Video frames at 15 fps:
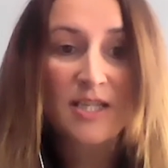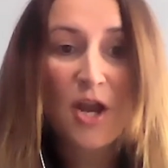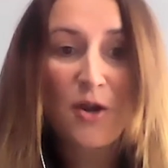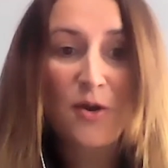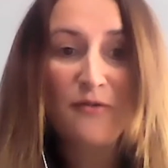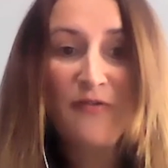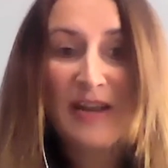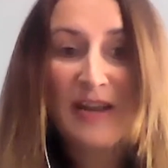
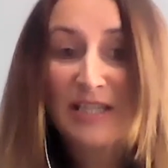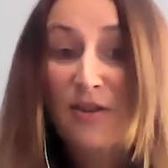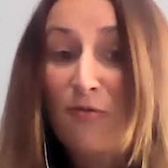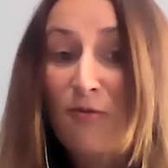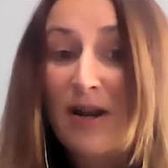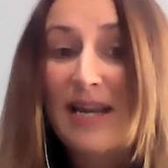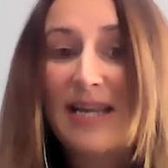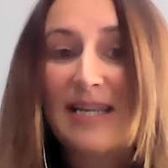So
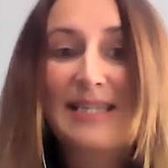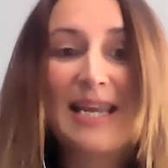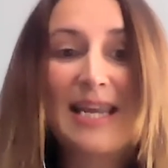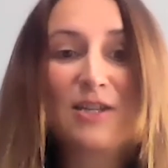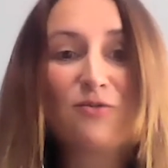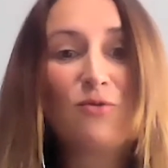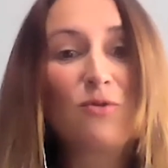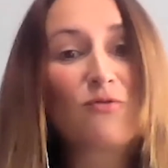phase three
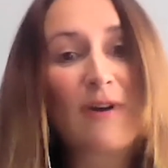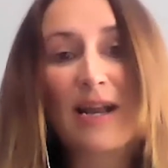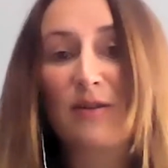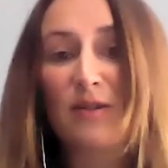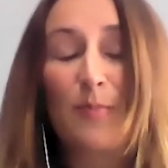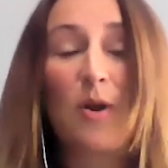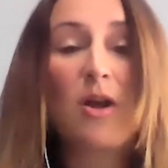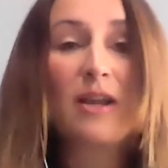is geared
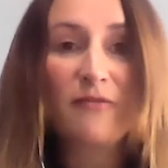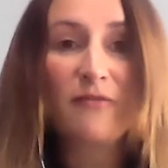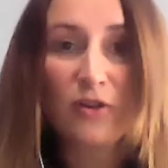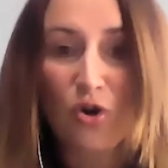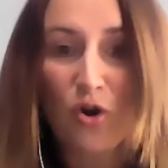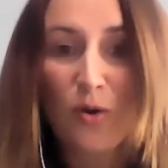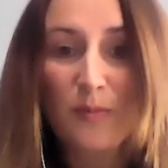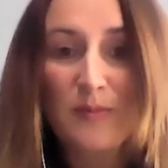all around
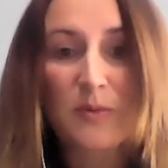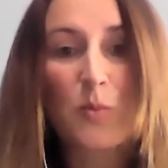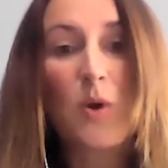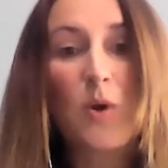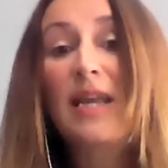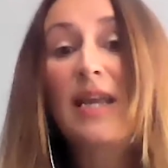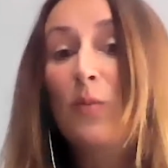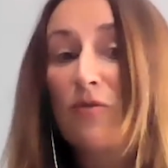applying for
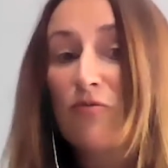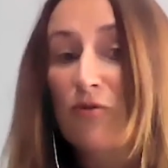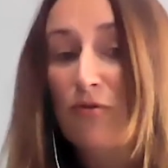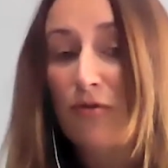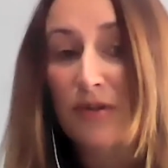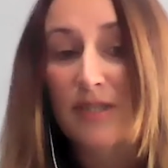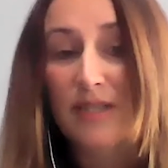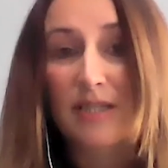jobs,
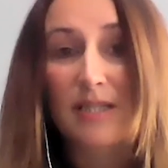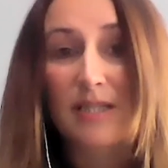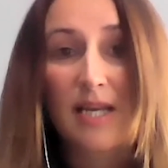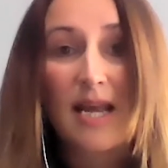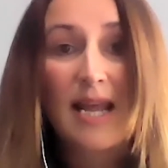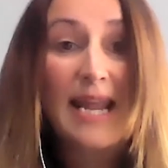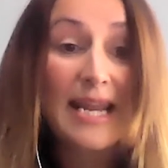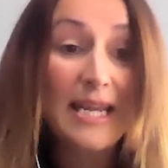working with
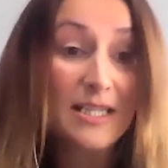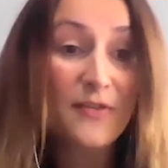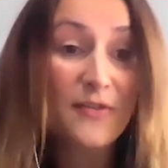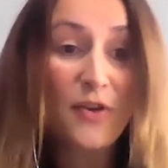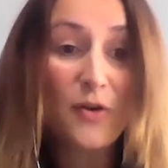recruiters,